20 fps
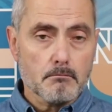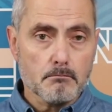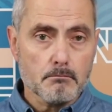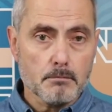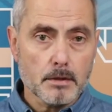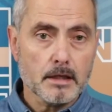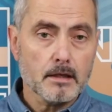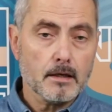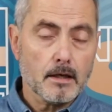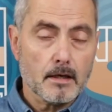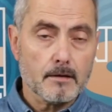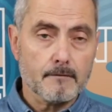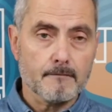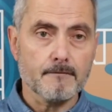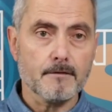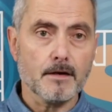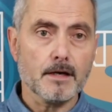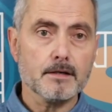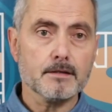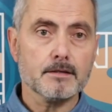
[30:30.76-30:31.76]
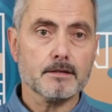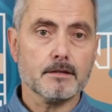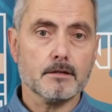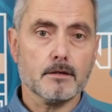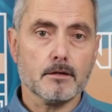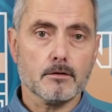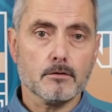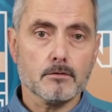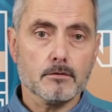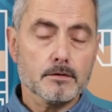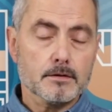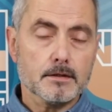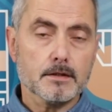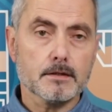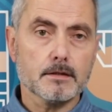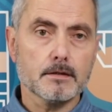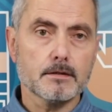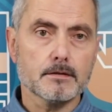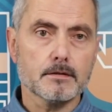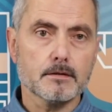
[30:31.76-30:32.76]
big advice here to
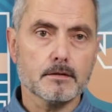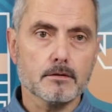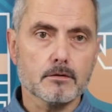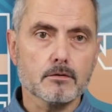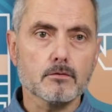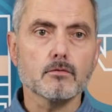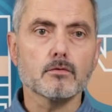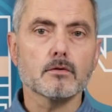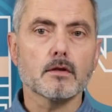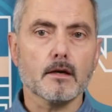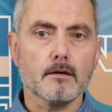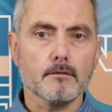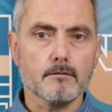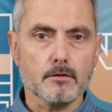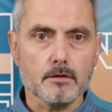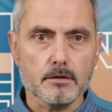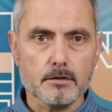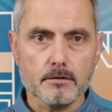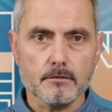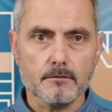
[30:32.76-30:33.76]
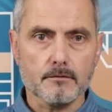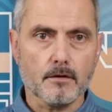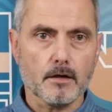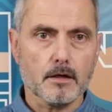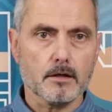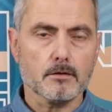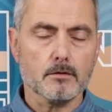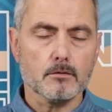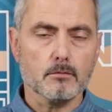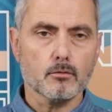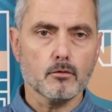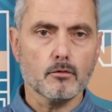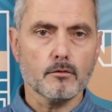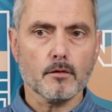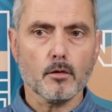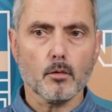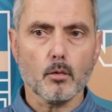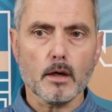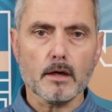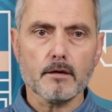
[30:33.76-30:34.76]
cities is to diversify, to move
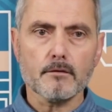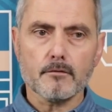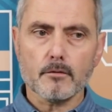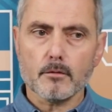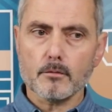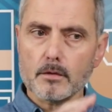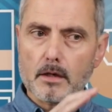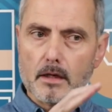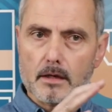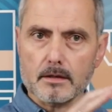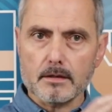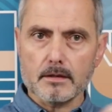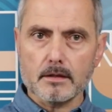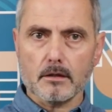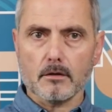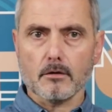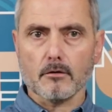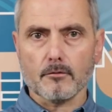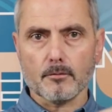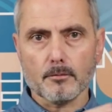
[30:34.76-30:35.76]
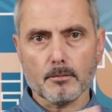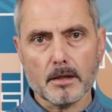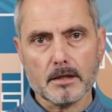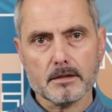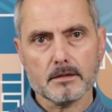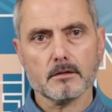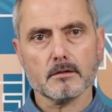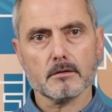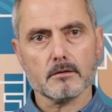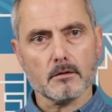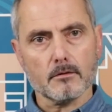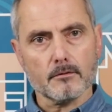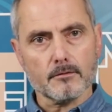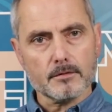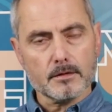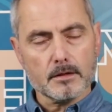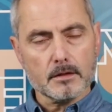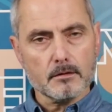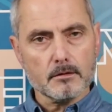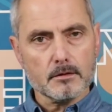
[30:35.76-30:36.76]
away from the idea of patches of
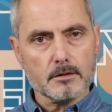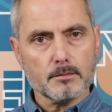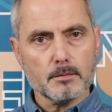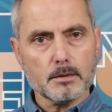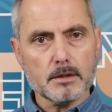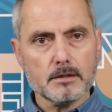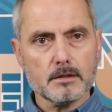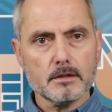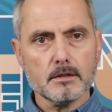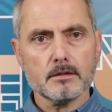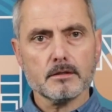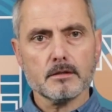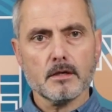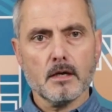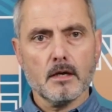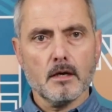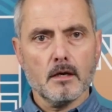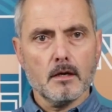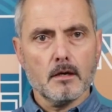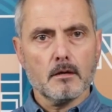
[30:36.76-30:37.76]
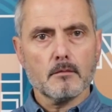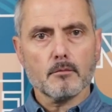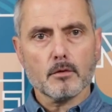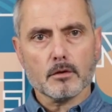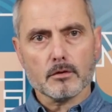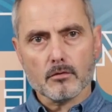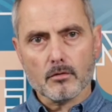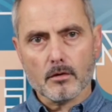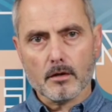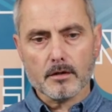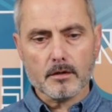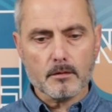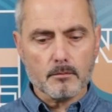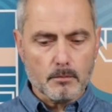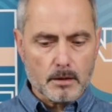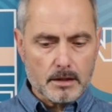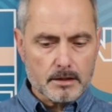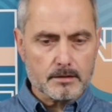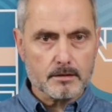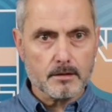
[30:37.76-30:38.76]
single species, but rather
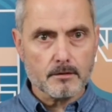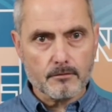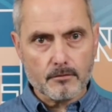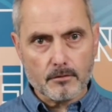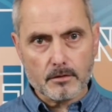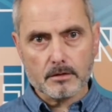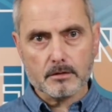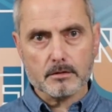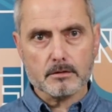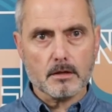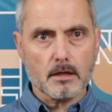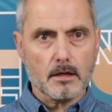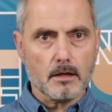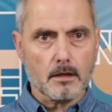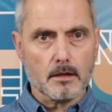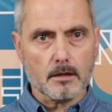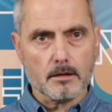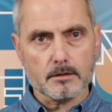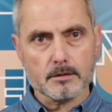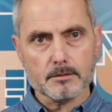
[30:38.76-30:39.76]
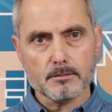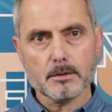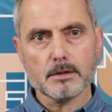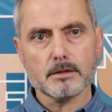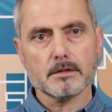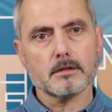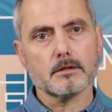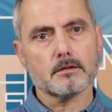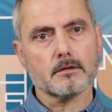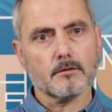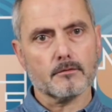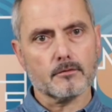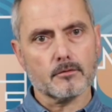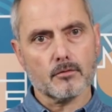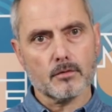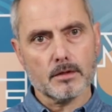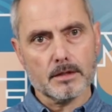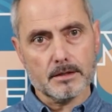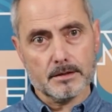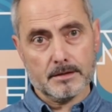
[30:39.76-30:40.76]
mix different species of
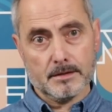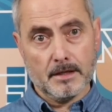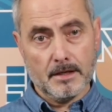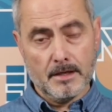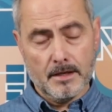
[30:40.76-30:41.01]
trees